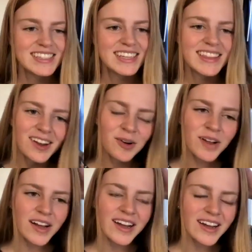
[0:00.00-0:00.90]
like that
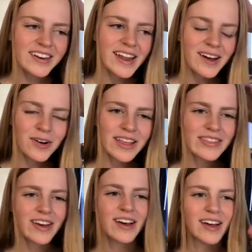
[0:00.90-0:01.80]
whole unknown,
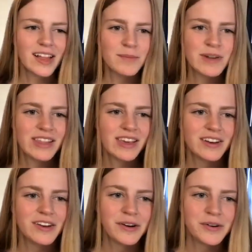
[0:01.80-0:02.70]
like the element of the
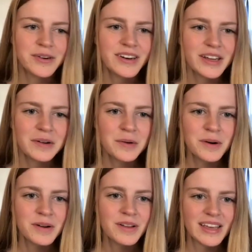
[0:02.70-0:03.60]
unknown in
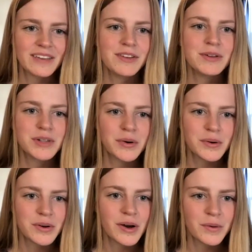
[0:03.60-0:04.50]
horror. Like if you
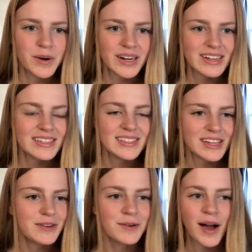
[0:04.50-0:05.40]
don't know what it is, then
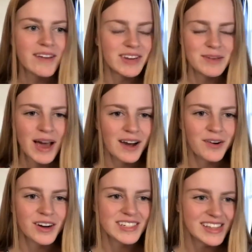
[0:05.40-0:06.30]
you don't have any
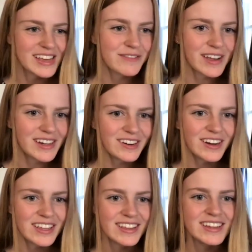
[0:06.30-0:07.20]
power to like fight it or
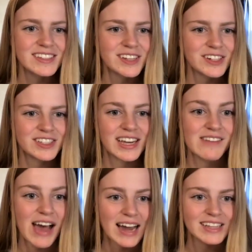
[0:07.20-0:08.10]
anything. So you're just kind
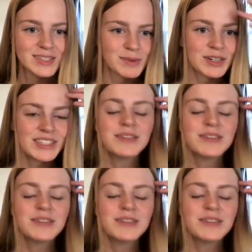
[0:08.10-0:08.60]
of at its mercy.